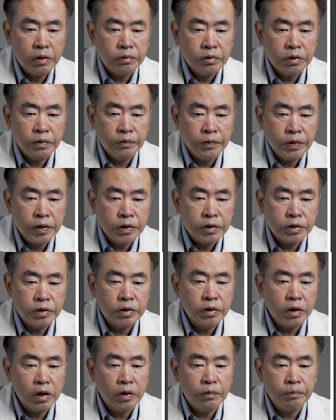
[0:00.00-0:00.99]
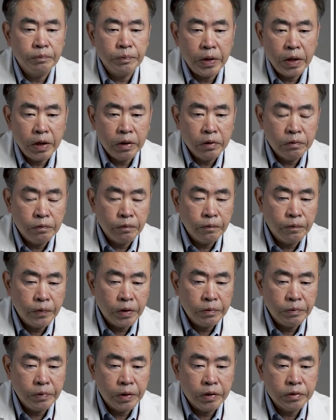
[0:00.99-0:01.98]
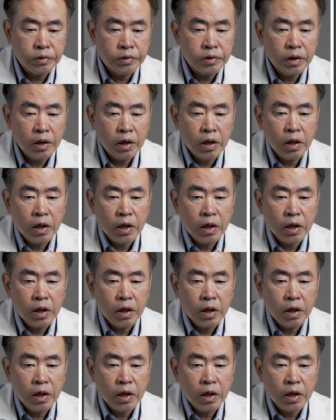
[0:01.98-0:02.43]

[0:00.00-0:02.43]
division of male and females.